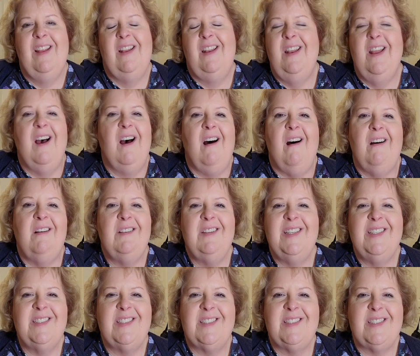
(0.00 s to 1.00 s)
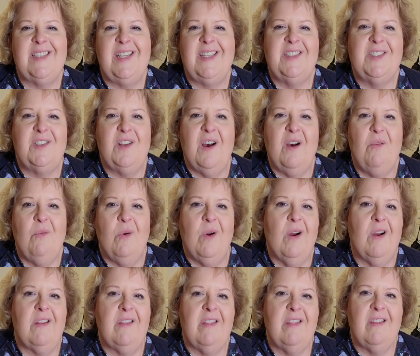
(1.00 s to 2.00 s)
no, it's not
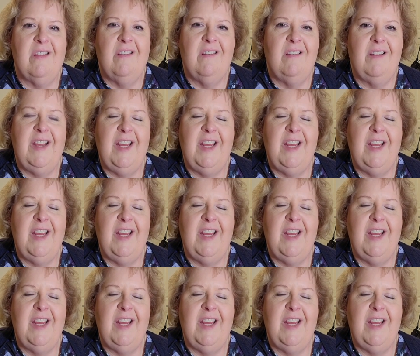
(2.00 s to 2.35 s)
worth,